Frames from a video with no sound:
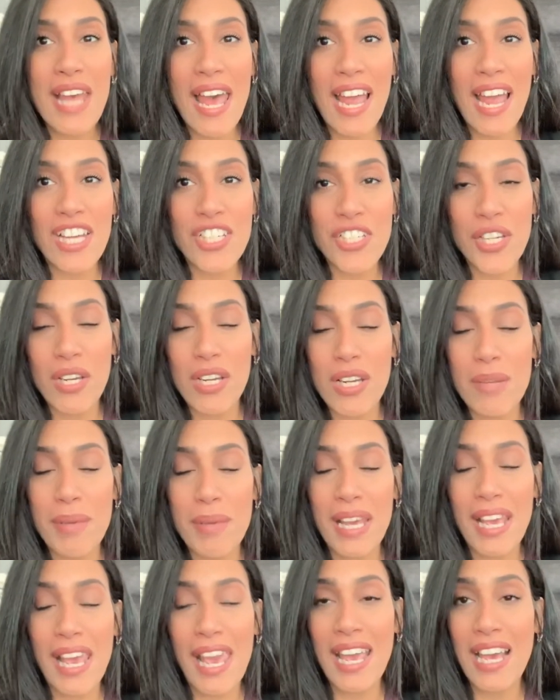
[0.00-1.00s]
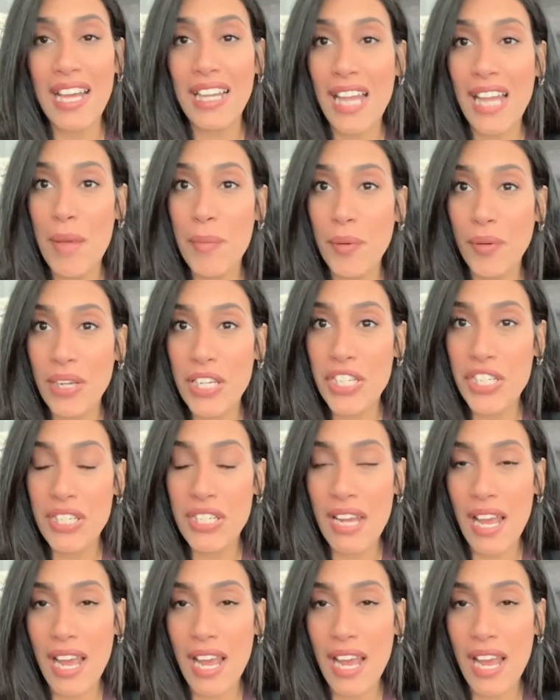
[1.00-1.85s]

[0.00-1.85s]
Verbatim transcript: actually going to be a collaboration.